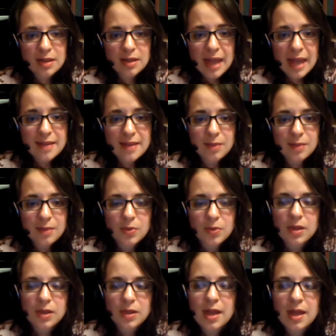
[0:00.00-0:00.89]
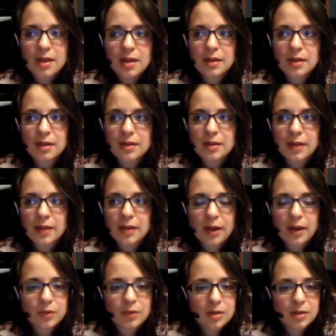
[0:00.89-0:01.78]
in that book, and
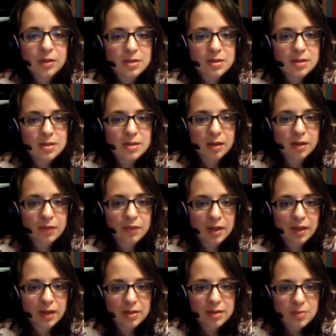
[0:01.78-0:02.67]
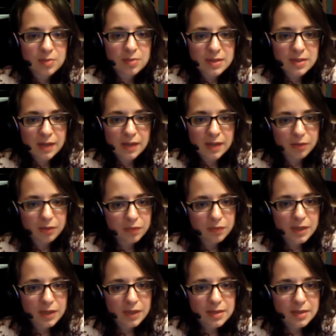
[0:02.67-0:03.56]
now none of it had to be
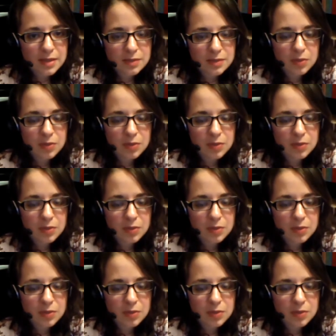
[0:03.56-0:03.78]
sacrificed.